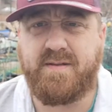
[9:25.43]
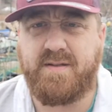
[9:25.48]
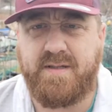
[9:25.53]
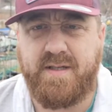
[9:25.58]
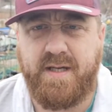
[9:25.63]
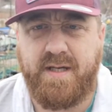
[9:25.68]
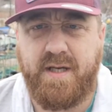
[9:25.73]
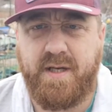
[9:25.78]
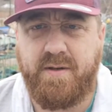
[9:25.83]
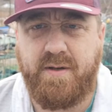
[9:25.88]

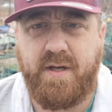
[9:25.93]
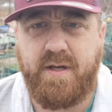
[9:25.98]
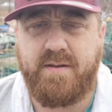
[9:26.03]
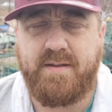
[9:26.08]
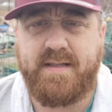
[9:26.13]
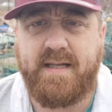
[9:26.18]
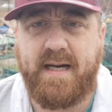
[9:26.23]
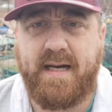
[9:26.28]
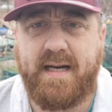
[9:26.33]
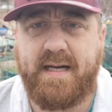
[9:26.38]
Do you
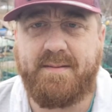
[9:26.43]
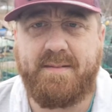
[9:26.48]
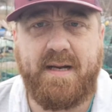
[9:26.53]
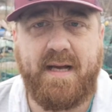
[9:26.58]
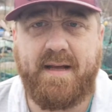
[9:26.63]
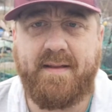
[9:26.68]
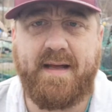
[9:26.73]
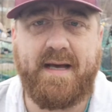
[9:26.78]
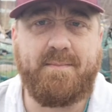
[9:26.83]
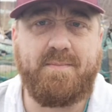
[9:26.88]
use that? Anybody
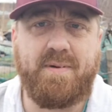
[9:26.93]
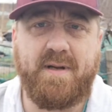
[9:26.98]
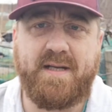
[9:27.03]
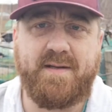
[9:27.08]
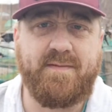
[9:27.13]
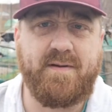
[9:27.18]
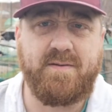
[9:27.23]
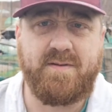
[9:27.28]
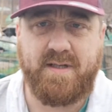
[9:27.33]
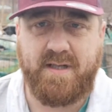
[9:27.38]
out there, please
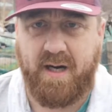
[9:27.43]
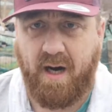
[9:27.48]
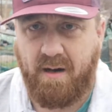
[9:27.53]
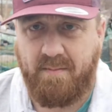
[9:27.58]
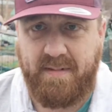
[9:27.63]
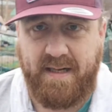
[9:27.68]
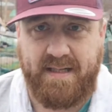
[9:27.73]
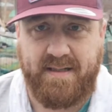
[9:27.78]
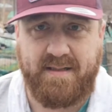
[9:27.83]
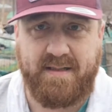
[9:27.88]
feel to
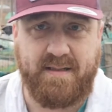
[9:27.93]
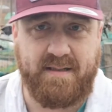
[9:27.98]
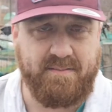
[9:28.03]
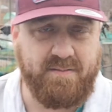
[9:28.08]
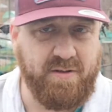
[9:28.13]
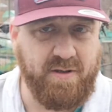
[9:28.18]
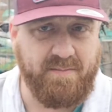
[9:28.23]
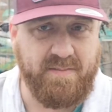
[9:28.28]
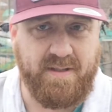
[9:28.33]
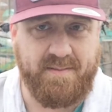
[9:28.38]
comment,
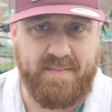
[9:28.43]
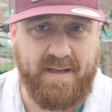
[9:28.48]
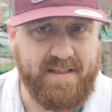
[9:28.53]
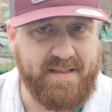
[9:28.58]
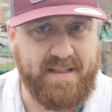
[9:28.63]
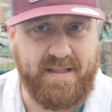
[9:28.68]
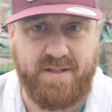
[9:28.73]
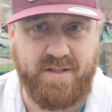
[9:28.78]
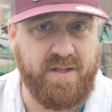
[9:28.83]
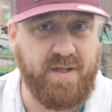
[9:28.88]
drop me a
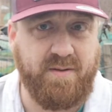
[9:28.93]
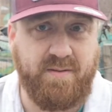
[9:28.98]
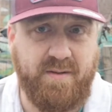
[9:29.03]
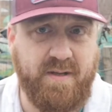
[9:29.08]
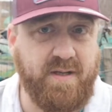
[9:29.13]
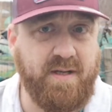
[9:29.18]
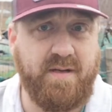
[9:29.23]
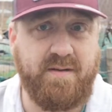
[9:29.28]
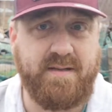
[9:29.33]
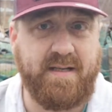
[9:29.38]
message. Do you
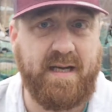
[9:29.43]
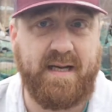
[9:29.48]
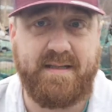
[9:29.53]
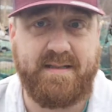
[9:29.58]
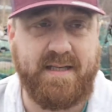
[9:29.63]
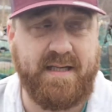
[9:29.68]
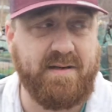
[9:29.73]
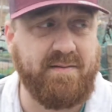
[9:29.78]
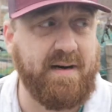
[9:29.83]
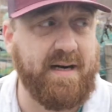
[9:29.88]
use it?
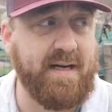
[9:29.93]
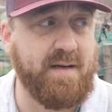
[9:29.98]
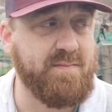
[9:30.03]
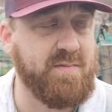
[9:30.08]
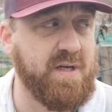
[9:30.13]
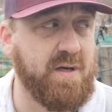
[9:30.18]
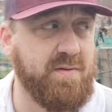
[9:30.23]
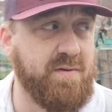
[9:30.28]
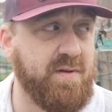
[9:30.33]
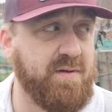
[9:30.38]
Is it great? I'm
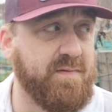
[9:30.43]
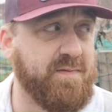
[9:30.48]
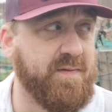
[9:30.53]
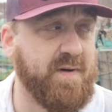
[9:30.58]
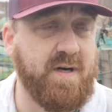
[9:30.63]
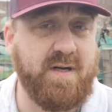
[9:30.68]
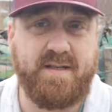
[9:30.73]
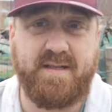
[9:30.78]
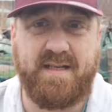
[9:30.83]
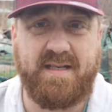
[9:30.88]
told that the
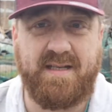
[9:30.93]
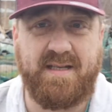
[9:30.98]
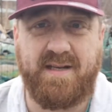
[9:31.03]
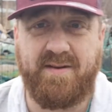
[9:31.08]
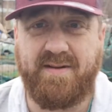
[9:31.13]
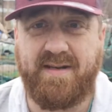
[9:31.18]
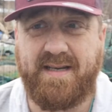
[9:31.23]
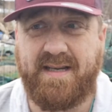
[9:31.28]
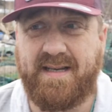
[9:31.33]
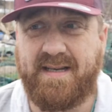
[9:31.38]
foxes
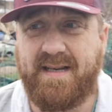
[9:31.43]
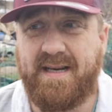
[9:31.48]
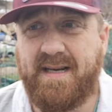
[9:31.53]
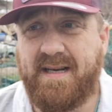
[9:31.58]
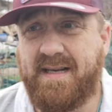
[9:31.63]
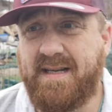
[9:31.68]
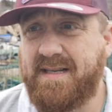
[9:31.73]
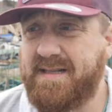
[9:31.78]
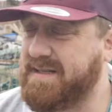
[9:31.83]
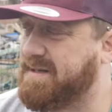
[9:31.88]
like it,
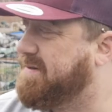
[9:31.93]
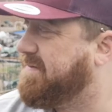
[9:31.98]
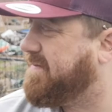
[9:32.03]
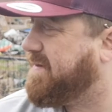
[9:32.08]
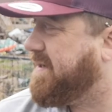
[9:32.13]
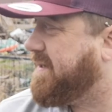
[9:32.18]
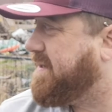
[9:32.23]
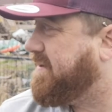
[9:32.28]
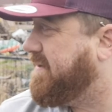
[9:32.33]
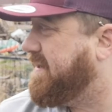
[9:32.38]
so I've
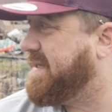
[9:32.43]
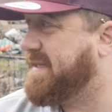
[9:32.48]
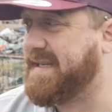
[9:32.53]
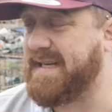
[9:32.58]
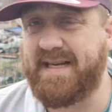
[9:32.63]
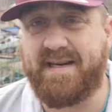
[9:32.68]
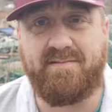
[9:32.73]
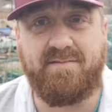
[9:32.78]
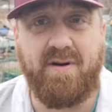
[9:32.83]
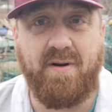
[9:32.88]
got to sort of
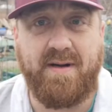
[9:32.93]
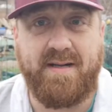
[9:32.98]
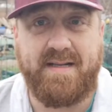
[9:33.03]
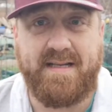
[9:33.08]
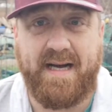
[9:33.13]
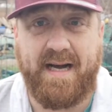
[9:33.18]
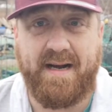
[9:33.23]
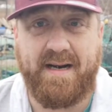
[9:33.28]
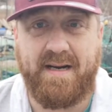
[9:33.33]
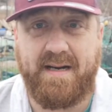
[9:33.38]
dig it right
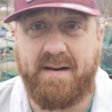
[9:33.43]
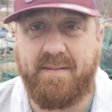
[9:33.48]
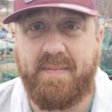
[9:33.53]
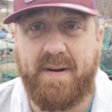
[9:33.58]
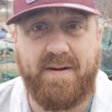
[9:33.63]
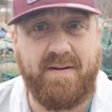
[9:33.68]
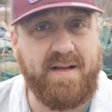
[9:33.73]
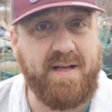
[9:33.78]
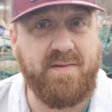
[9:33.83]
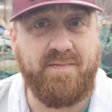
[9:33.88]
down, and
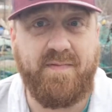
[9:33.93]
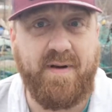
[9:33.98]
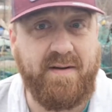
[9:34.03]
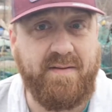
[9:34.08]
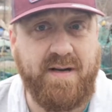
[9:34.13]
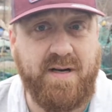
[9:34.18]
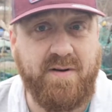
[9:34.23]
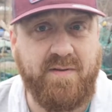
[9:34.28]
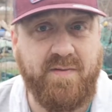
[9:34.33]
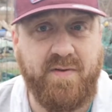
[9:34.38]
apparently it's
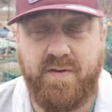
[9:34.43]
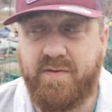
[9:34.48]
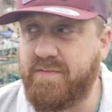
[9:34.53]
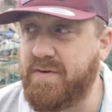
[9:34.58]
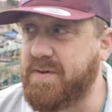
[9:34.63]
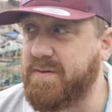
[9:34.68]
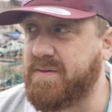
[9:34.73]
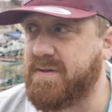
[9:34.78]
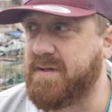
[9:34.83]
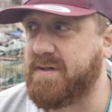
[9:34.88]
very good for the
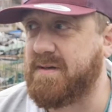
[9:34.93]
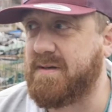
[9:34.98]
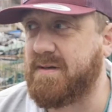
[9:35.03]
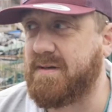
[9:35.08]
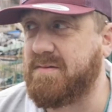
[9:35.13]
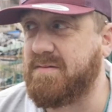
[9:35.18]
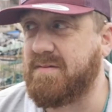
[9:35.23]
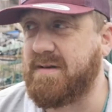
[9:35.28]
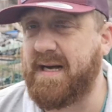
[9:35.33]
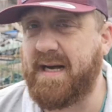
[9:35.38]
roots,
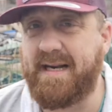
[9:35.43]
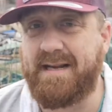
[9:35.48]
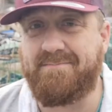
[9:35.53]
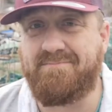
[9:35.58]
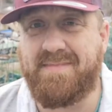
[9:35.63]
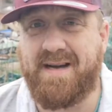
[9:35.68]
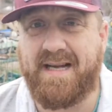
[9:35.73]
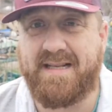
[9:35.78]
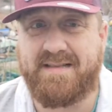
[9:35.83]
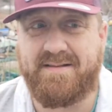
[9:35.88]
organic
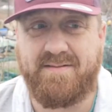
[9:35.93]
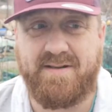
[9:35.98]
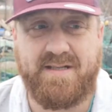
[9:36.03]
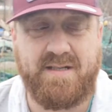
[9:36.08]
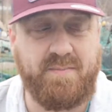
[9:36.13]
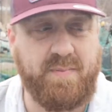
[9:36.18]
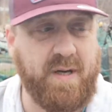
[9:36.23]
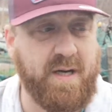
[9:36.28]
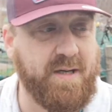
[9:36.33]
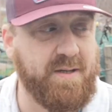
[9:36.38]
matter, I
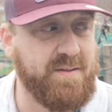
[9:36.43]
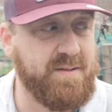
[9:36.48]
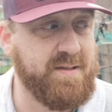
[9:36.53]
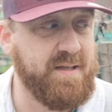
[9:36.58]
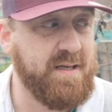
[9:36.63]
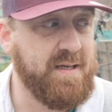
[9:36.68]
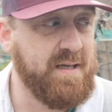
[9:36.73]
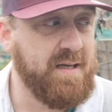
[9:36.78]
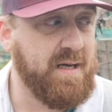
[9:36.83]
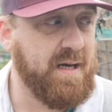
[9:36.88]
suppose.
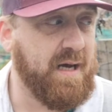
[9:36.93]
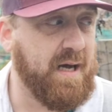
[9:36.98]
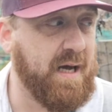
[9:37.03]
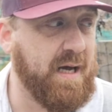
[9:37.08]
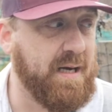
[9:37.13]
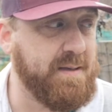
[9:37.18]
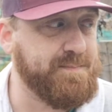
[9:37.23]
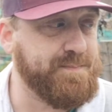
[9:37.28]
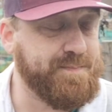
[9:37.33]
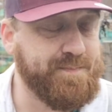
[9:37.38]

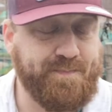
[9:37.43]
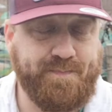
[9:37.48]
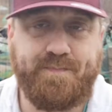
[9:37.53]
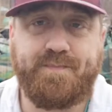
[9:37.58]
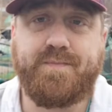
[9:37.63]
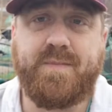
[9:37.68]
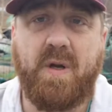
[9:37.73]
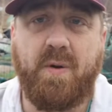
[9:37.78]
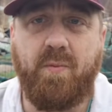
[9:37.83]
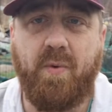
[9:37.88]

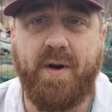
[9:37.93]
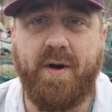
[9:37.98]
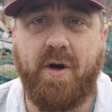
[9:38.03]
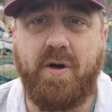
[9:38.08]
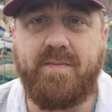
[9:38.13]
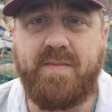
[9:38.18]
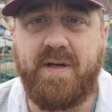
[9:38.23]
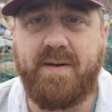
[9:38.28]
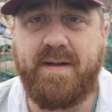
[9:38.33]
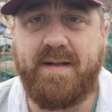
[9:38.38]
What
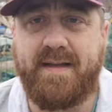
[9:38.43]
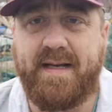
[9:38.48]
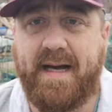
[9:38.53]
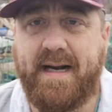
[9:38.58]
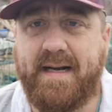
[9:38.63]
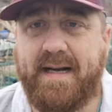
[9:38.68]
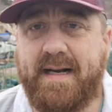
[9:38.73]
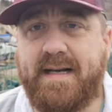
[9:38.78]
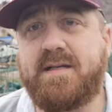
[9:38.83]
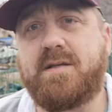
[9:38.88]
I'm doing
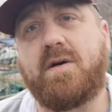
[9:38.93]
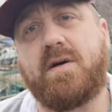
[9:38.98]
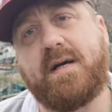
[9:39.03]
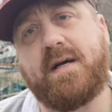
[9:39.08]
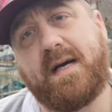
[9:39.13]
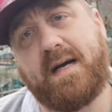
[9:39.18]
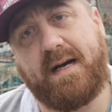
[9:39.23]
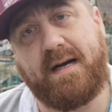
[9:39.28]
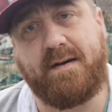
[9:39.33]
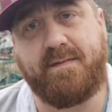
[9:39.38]
then is I
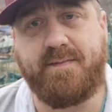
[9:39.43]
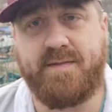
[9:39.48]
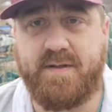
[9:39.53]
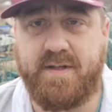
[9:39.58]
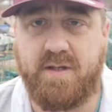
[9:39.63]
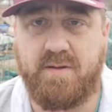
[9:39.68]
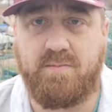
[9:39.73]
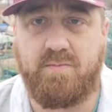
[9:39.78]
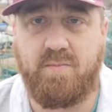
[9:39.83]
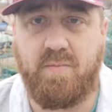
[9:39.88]
have
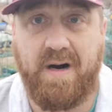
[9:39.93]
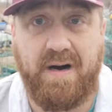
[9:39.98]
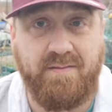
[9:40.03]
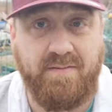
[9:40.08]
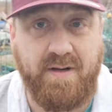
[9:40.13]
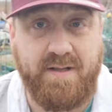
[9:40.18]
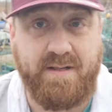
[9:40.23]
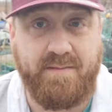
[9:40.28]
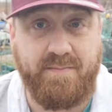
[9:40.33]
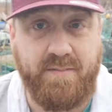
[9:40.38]
some
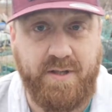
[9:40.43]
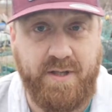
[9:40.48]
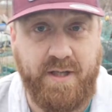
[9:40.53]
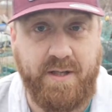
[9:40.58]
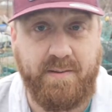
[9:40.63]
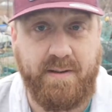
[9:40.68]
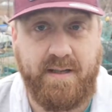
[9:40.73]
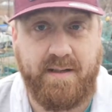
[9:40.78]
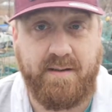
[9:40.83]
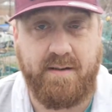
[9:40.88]
well-rotted
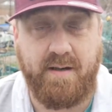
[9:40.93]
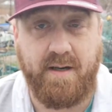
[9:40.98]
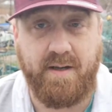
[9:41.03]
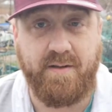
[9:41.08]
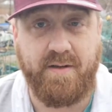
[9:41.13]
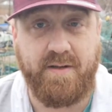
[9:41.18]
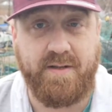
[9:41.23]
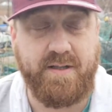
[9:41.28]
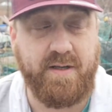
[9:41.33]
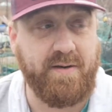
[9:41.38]
manure
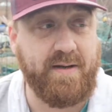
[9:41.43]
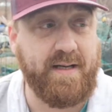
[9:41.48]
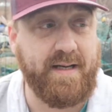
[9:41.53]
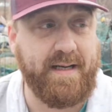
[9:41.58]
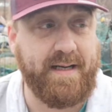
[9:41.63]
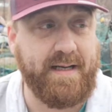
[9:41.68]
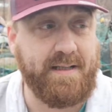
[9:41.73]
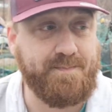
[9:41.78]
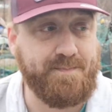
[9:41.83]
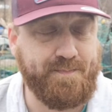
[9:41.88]
on the site
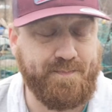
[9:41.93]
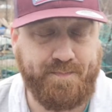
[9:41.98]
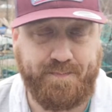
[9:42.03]
here.